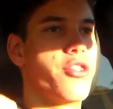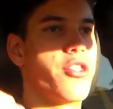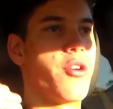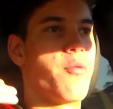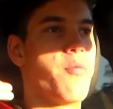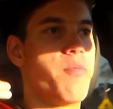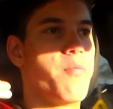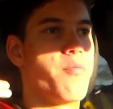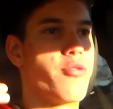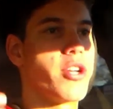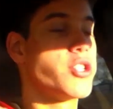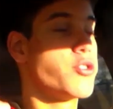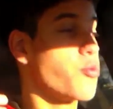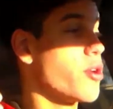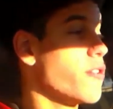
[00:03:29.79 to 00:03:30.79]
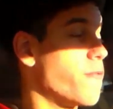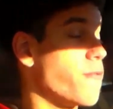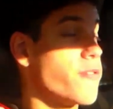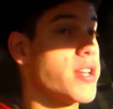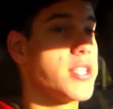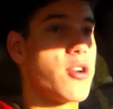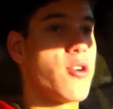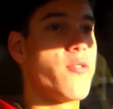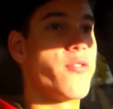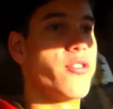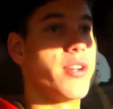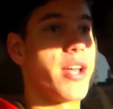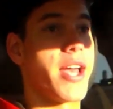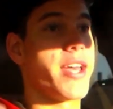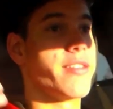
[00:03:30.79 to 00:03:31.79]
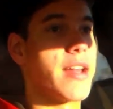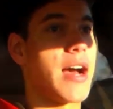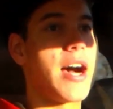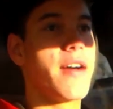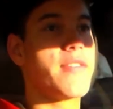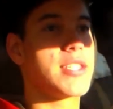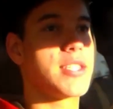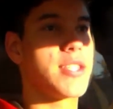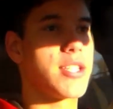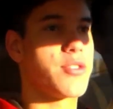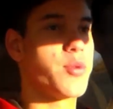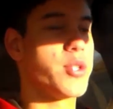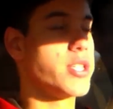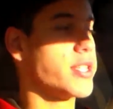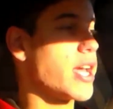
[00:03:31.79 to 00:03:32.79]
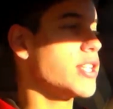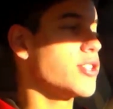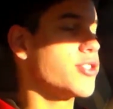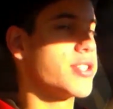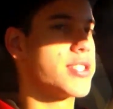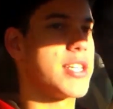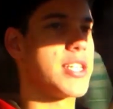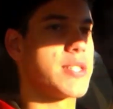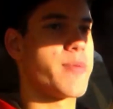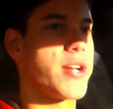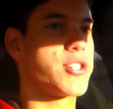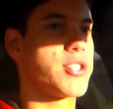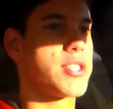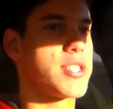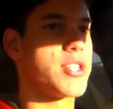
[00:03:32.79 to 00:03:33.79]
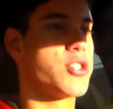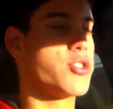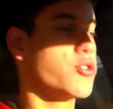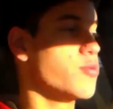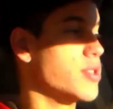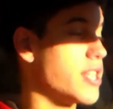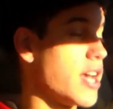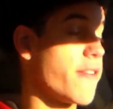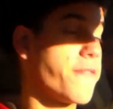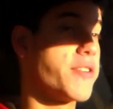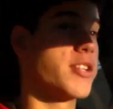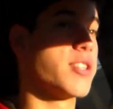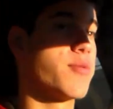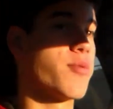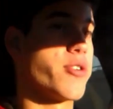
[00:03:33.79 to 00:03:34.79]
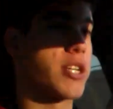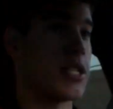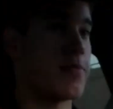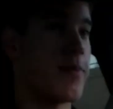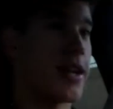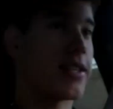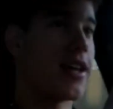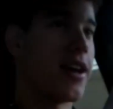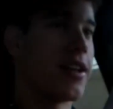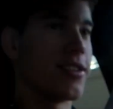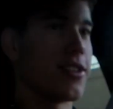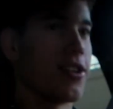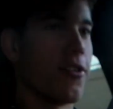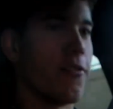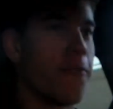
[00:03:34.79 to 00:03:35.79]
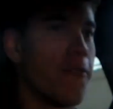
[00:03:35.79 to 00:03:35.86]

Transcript: the bridge will freeze over, and obviously that's really dangerous, especially since you definitely won't expect that, you know,